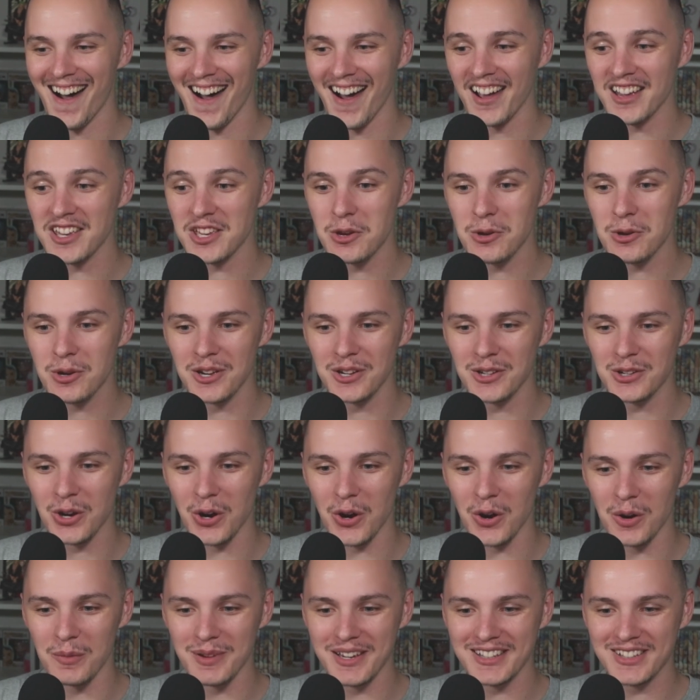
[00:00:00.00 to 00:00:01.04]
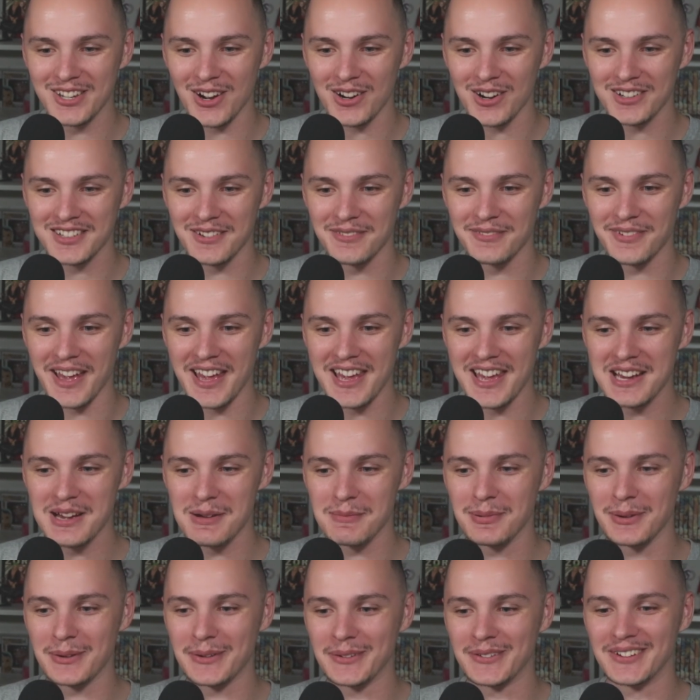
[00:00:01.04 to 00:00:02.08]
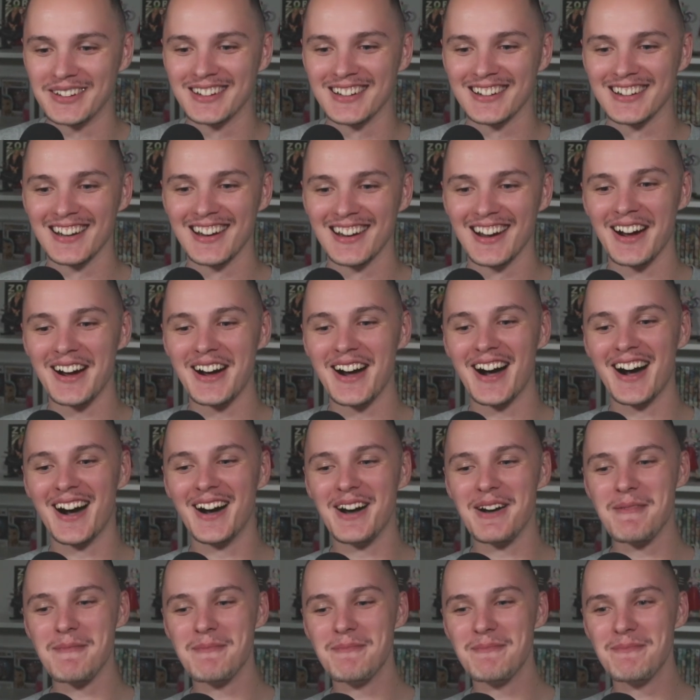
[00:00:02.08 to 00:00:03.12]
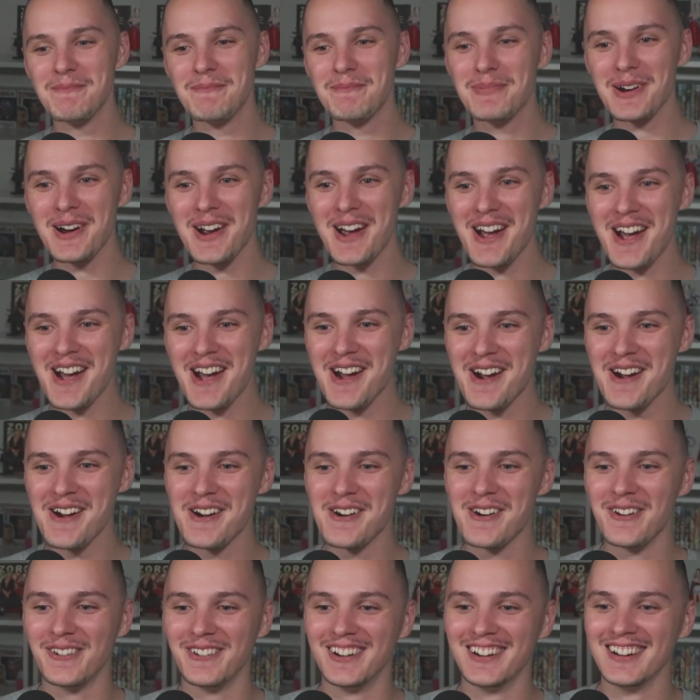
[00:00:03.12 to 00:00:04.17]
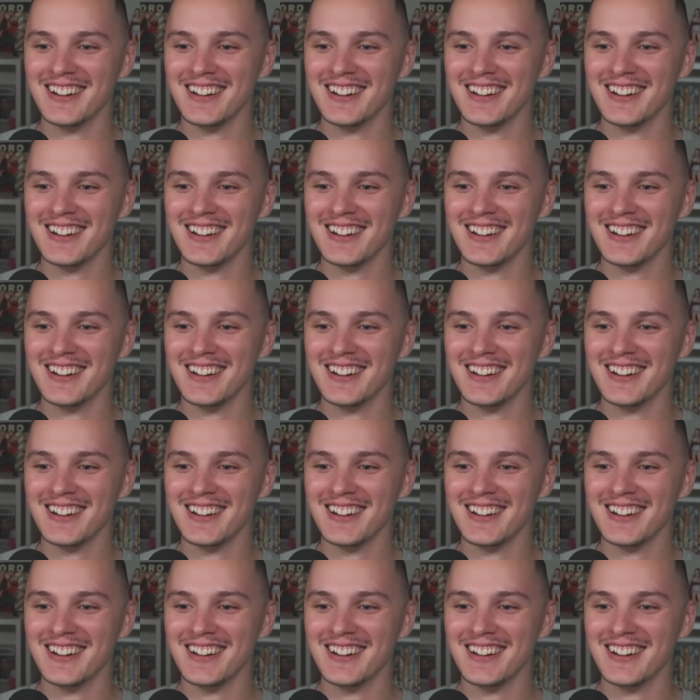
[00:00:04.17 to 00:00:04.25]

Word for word: You can call me Dr. Vegapunk. Bro!